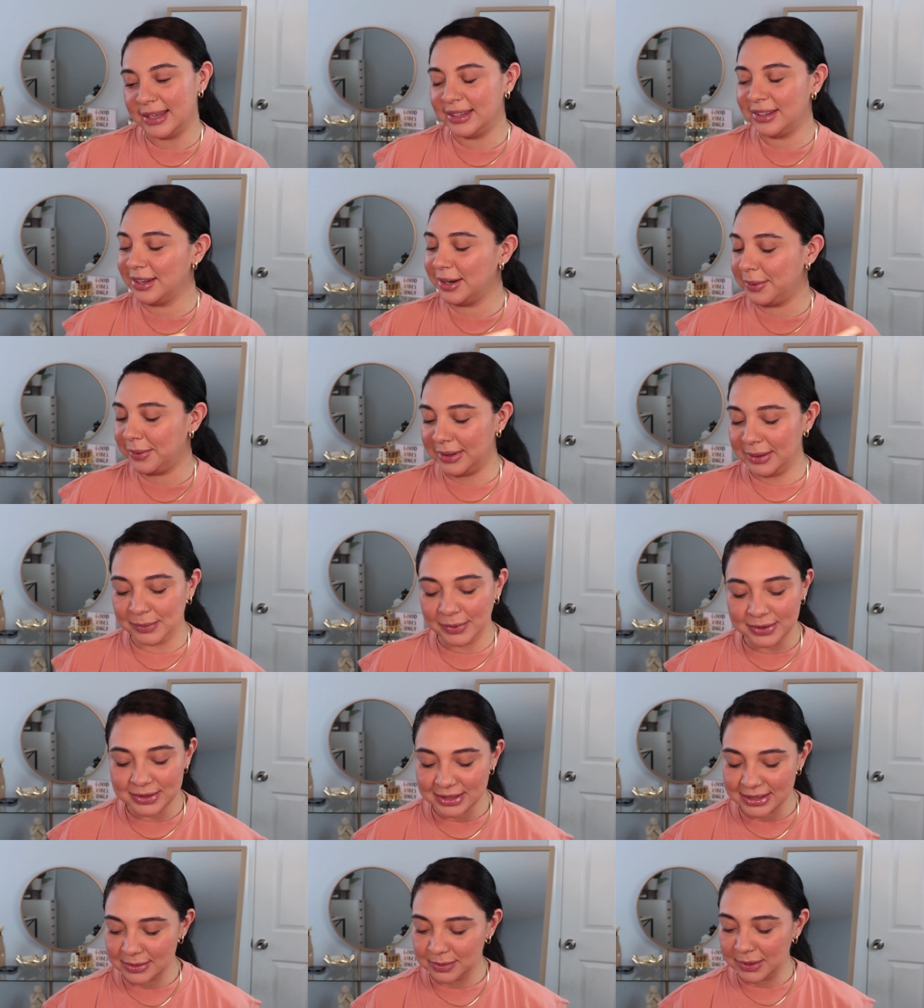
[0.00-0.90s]
you know what, we'll
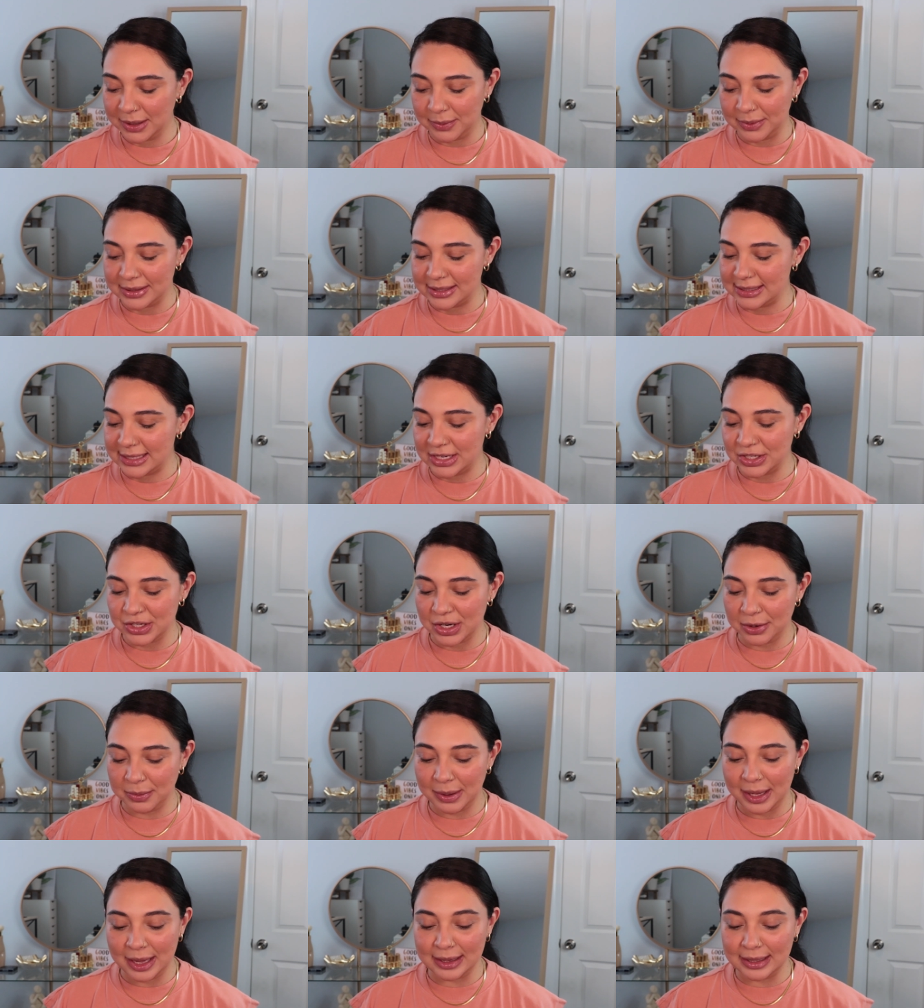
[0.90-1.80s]
just play with this
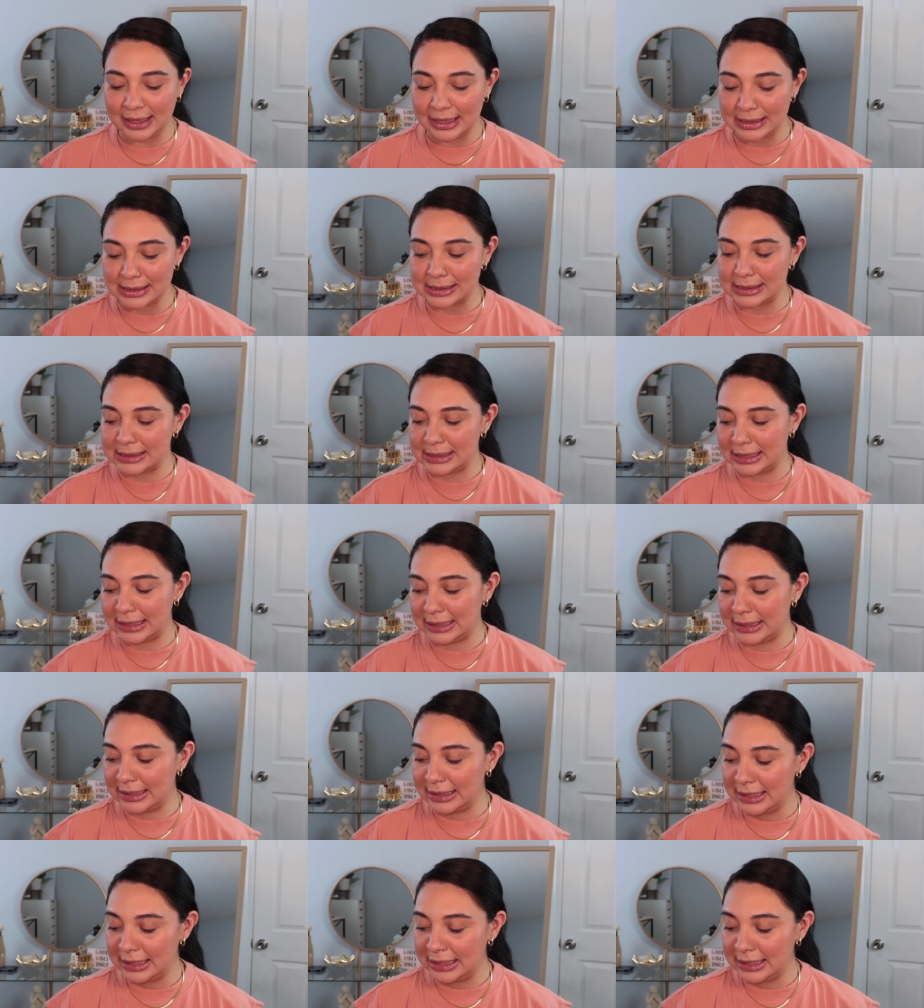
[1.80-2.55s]
eyeshadow palette and see,